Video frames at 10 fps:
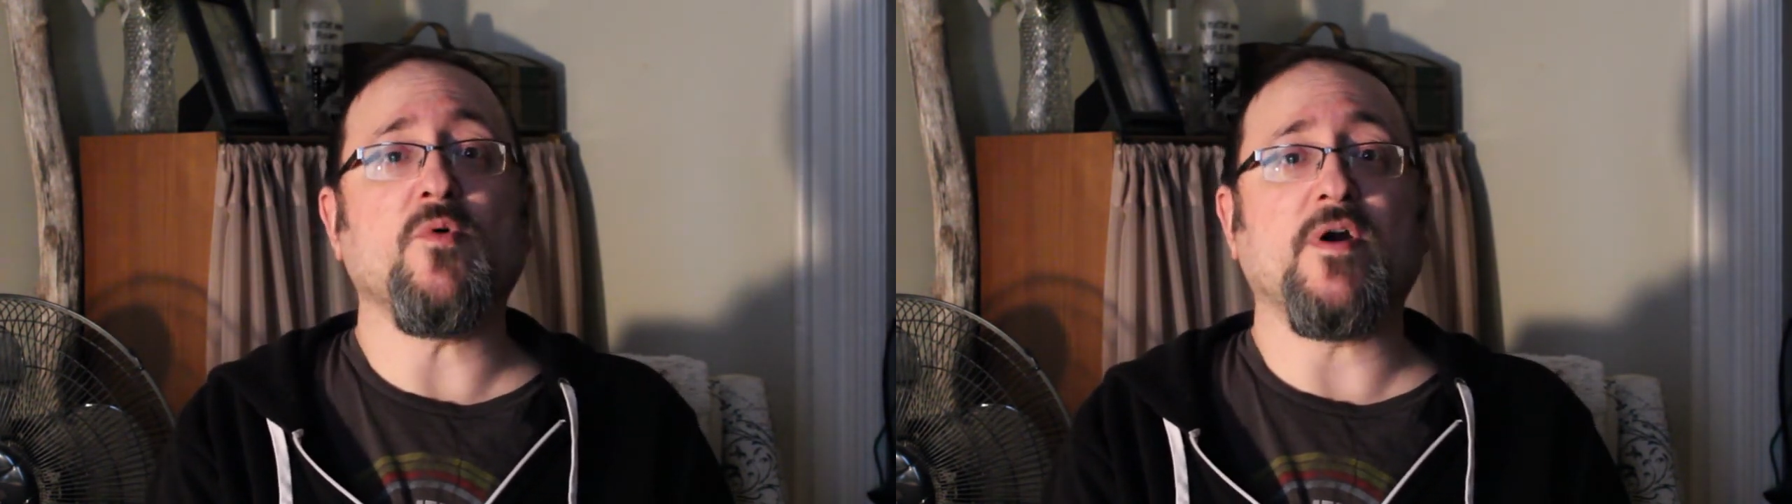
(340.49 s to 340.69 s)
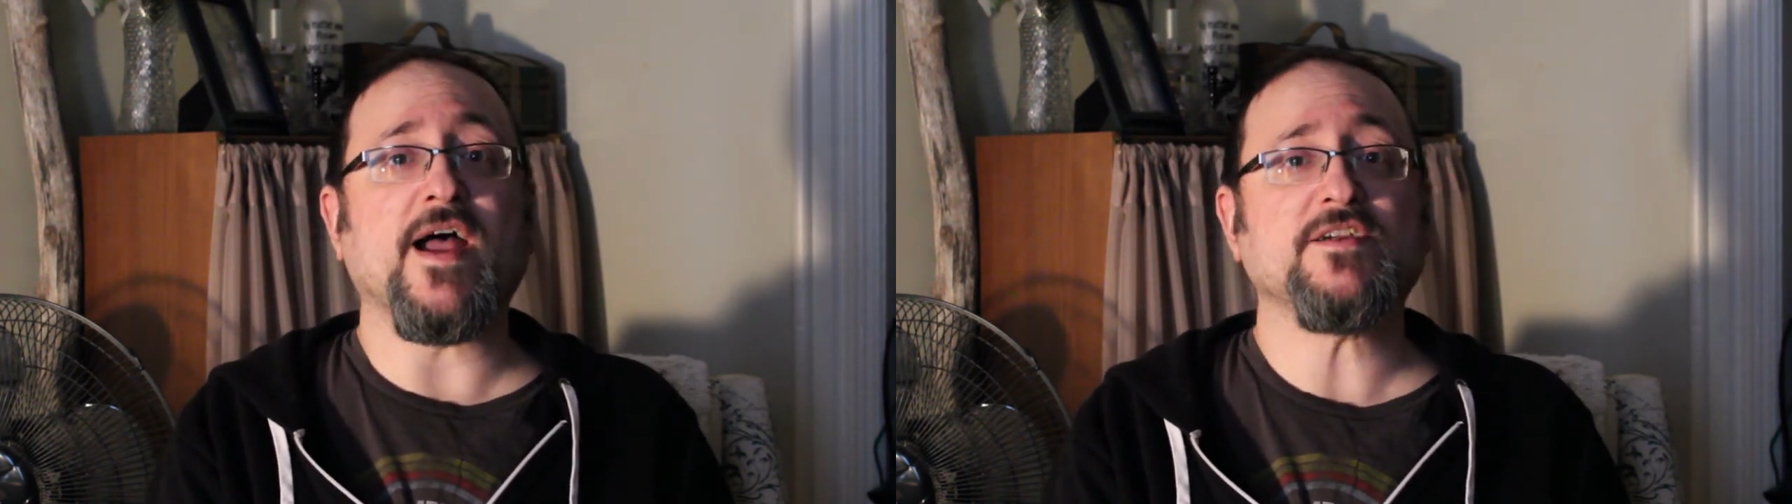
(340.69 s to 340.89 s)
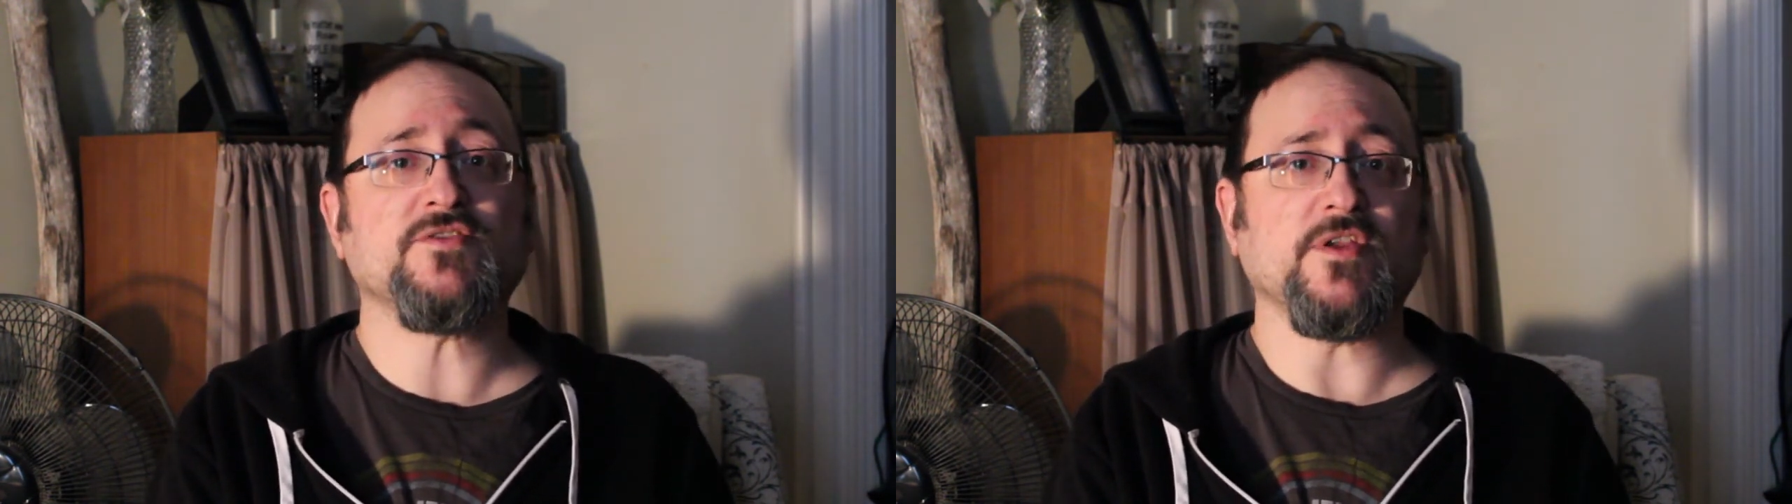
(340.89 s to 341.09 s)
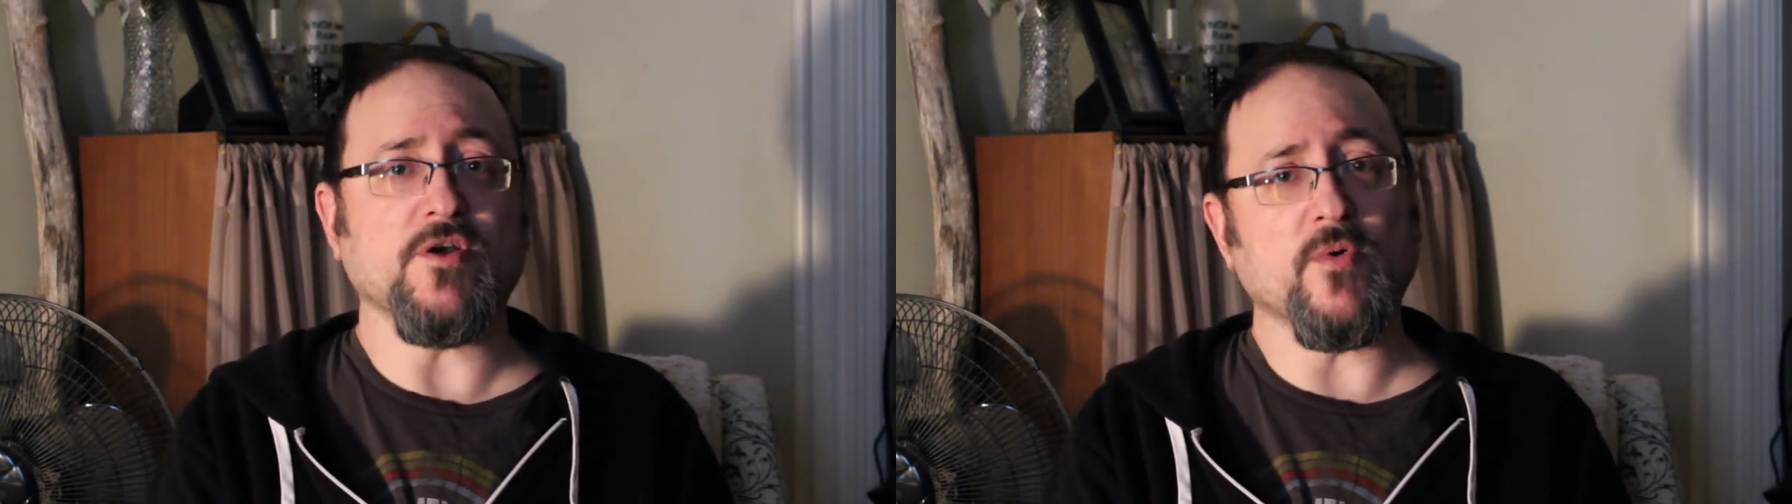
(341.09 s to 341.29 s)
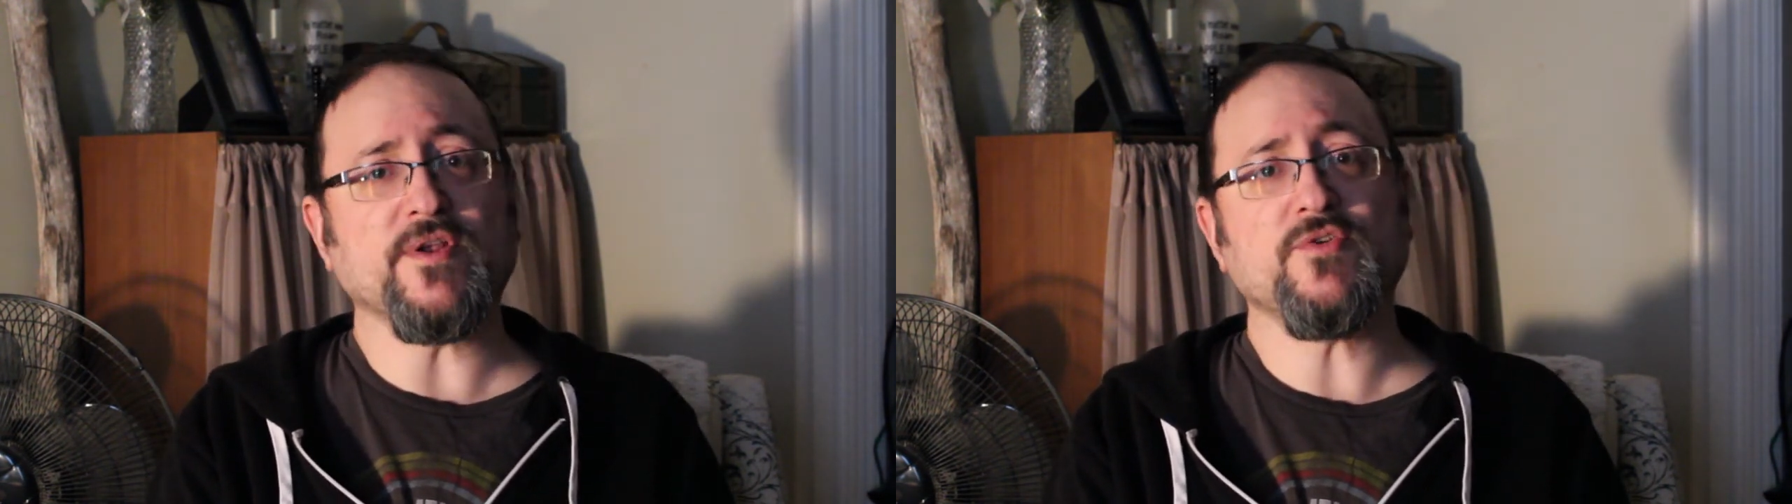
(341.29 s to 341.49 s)
were actually
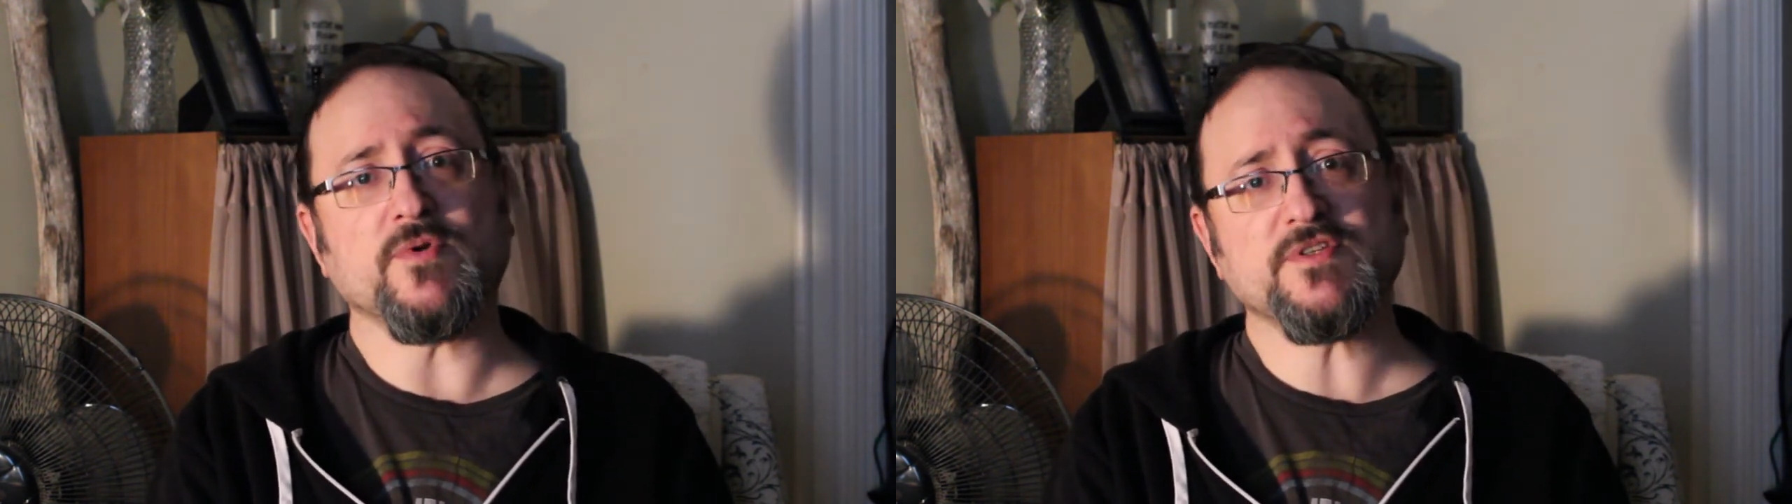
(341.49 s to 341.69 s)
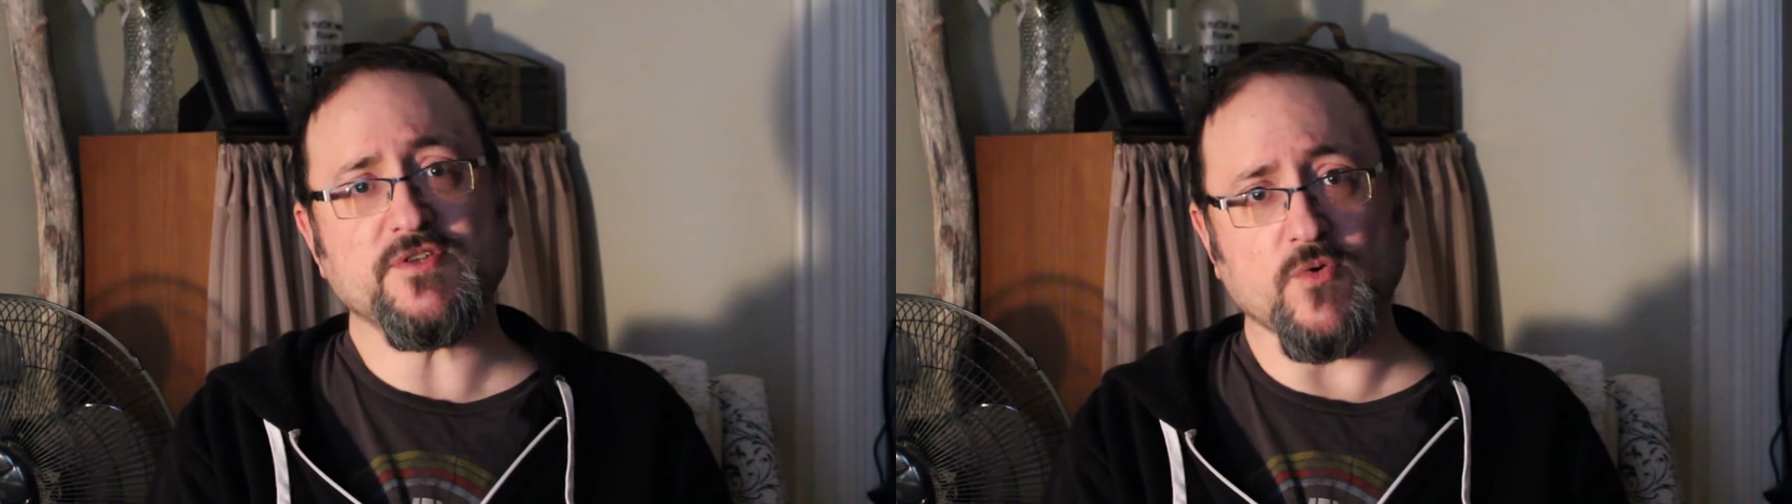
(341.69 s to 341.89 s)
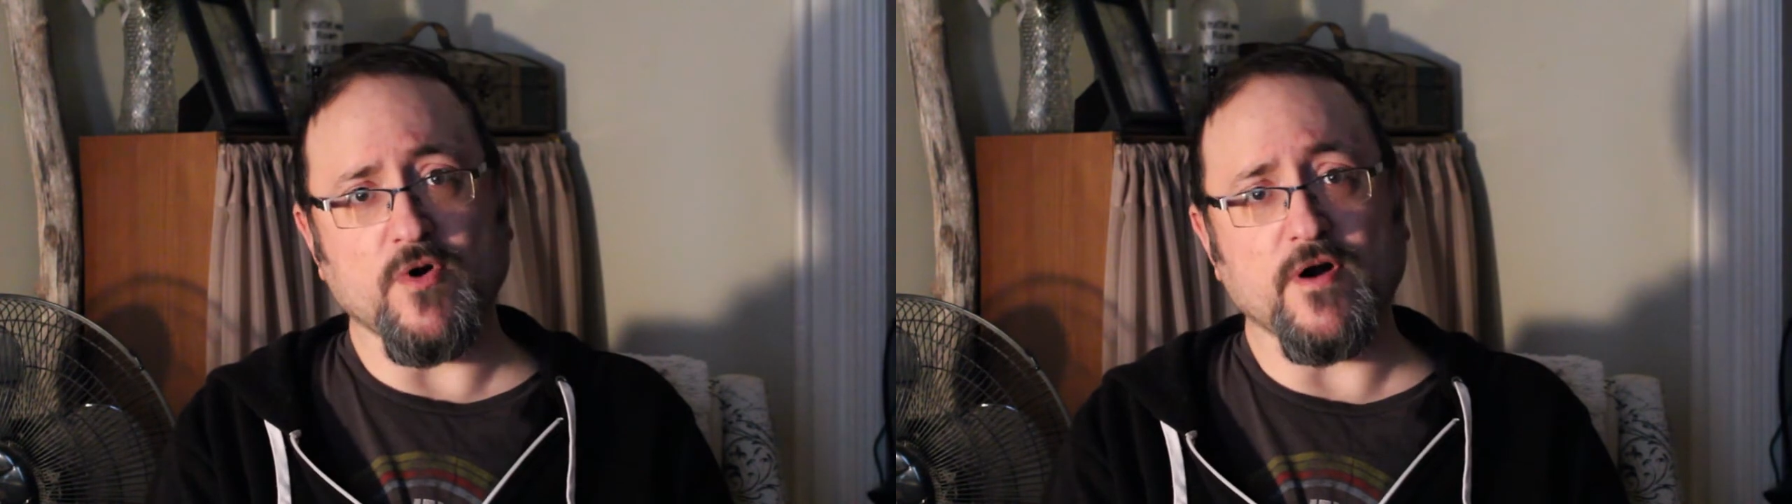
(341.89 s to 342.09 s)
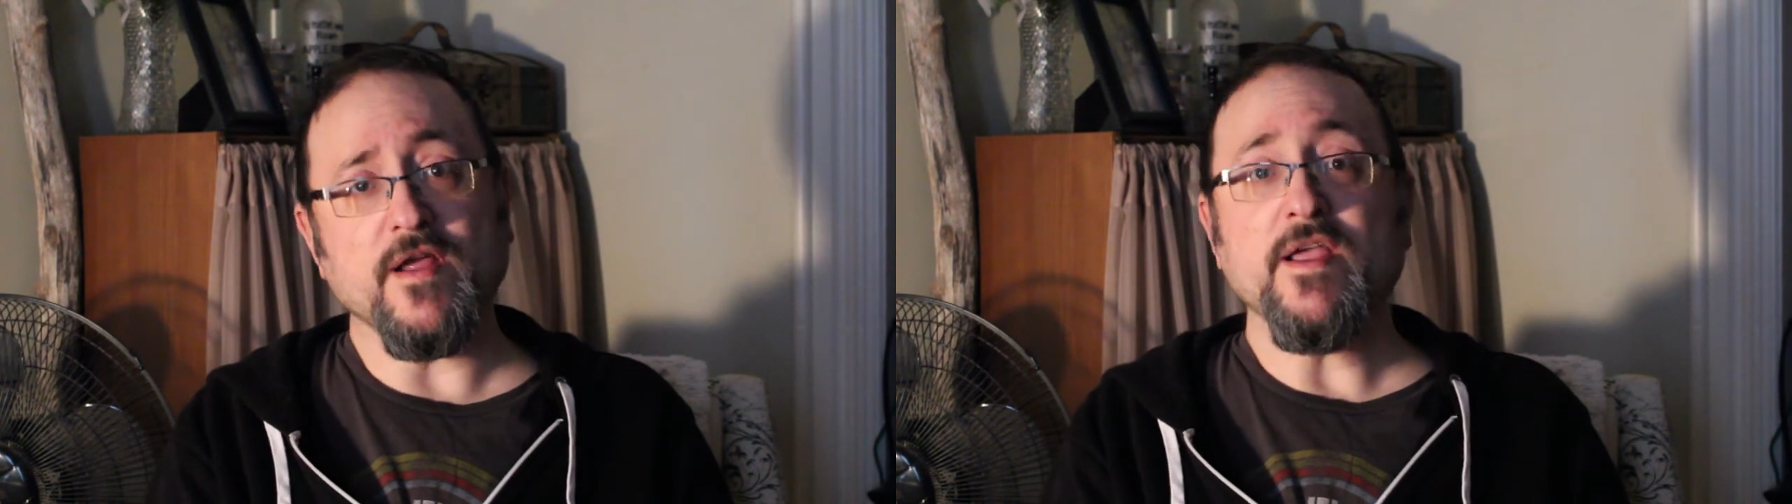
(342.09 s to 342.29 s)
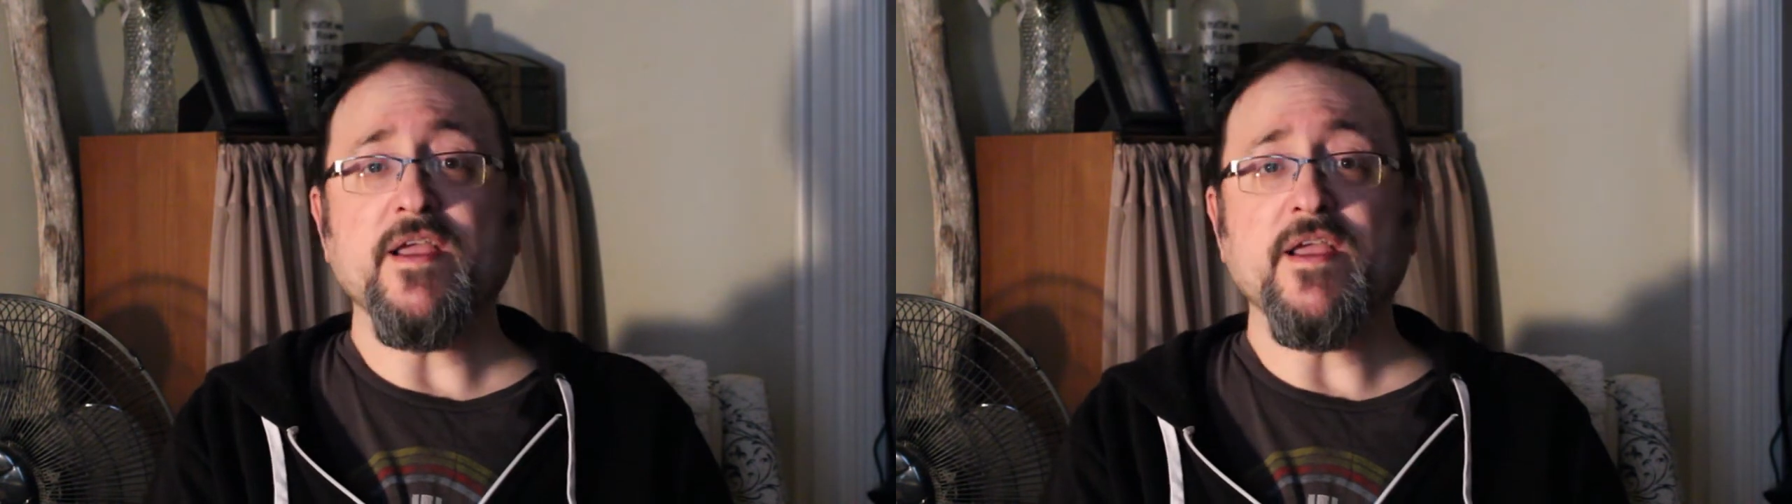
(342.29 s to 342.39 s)
going to a store